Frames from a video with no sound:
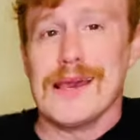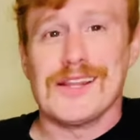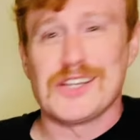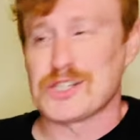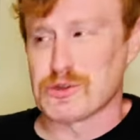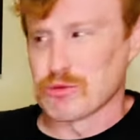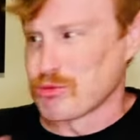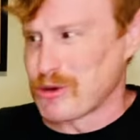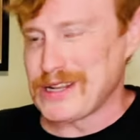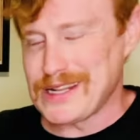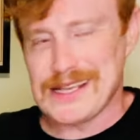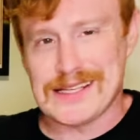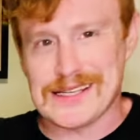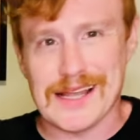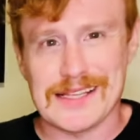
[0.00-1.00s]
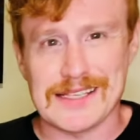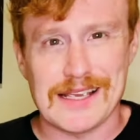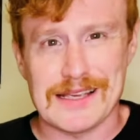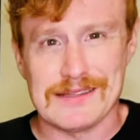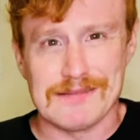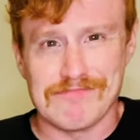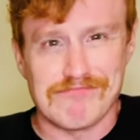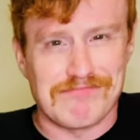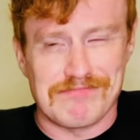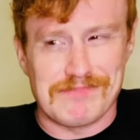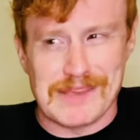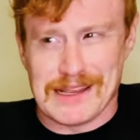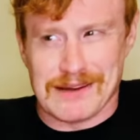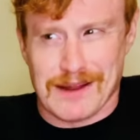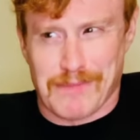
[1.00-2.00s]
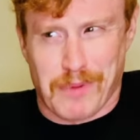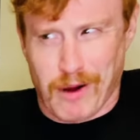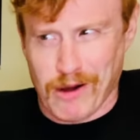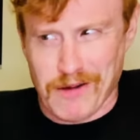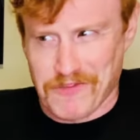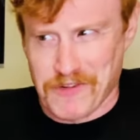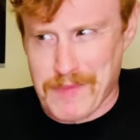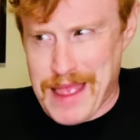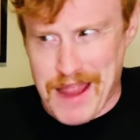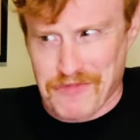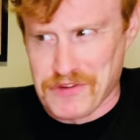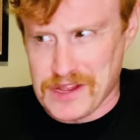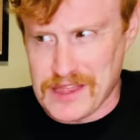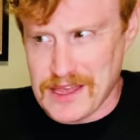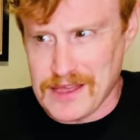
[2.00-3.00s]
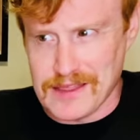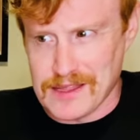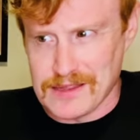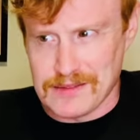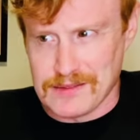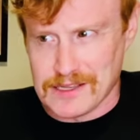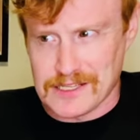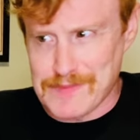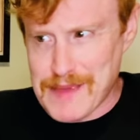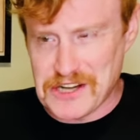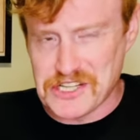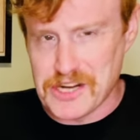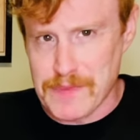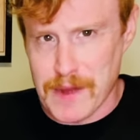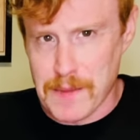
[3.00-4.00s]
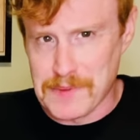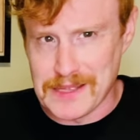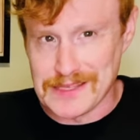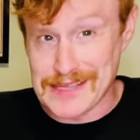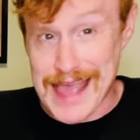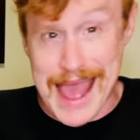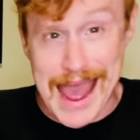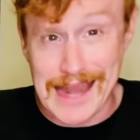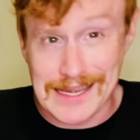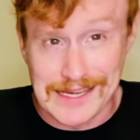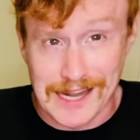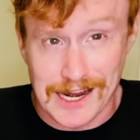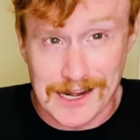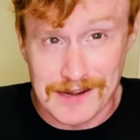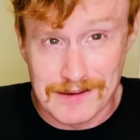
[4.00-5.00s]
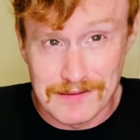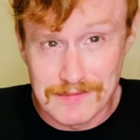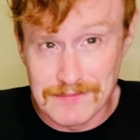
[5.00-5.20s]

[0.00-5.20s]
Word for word: It just really sets it apart from everything that the Smashing Pumpkins had done